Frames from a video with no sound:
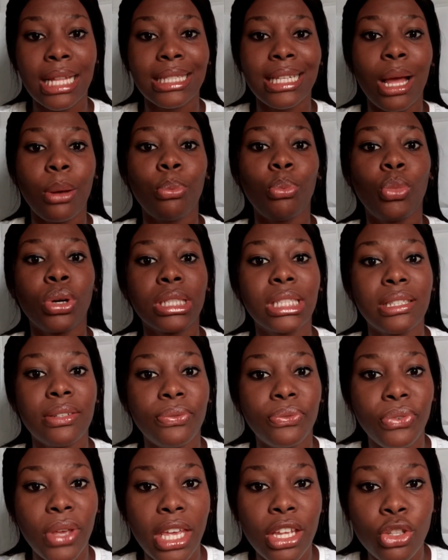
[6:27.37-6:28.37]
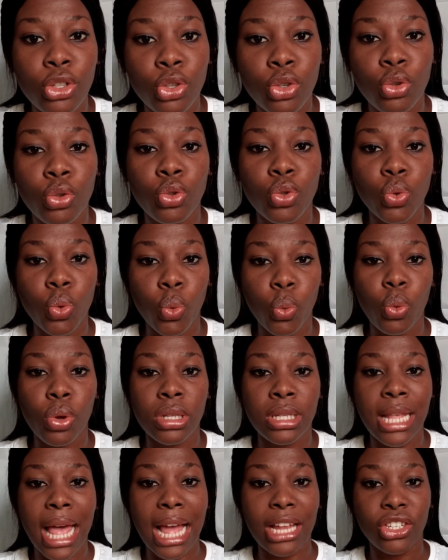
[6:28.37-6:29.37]
that motivates you
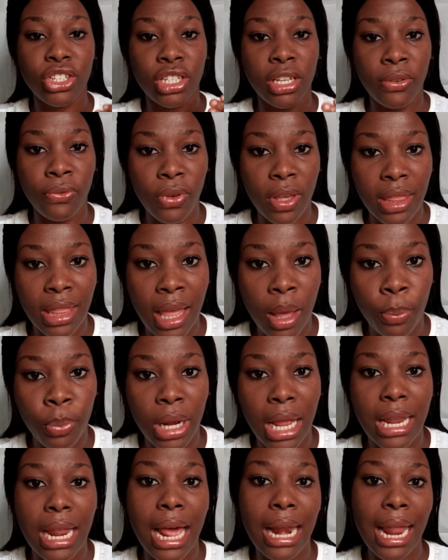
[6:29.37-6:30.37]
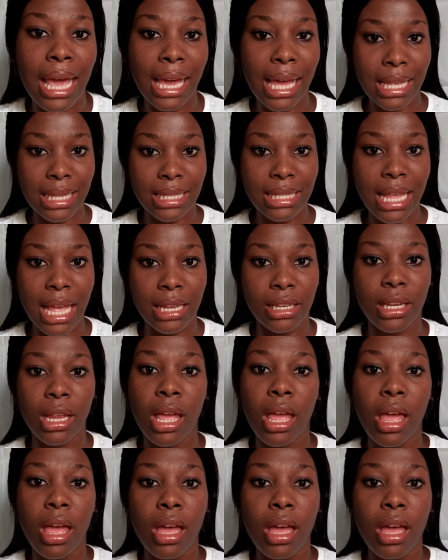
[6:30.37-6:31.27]
towards achieving that plan. And like I said,